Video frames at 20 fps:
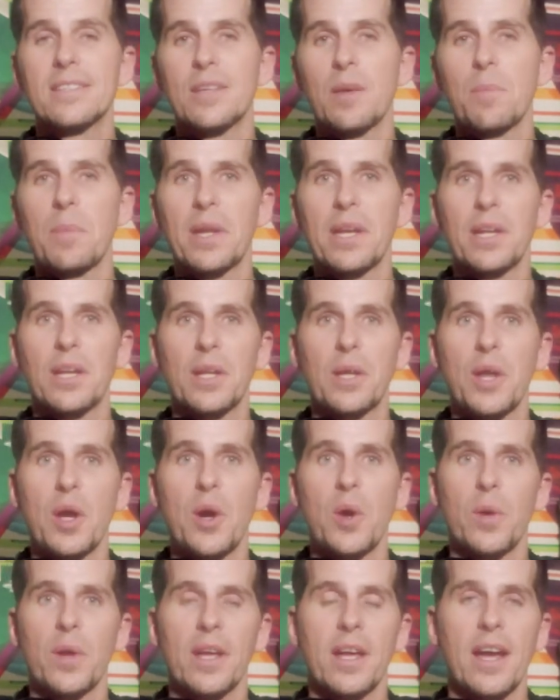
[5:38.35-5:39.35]
somebody to
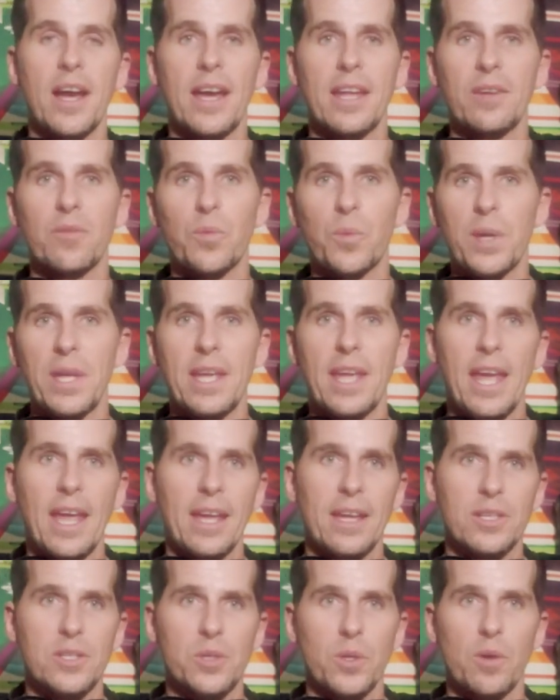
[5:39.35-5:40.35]
go and kind of
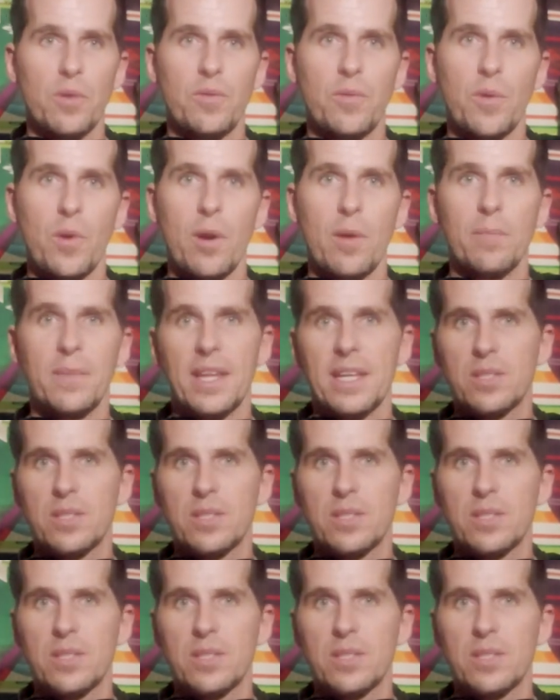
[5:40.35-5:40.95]
regain control for him.